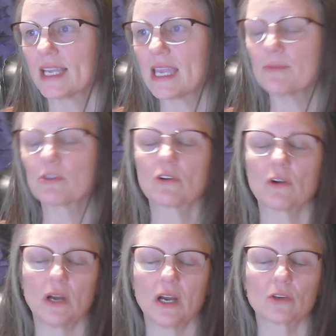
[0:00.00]
came
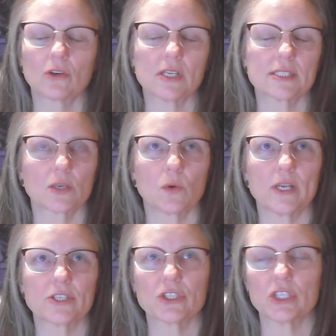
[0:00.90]
across the
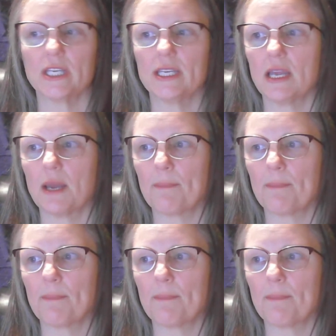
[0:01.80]
question,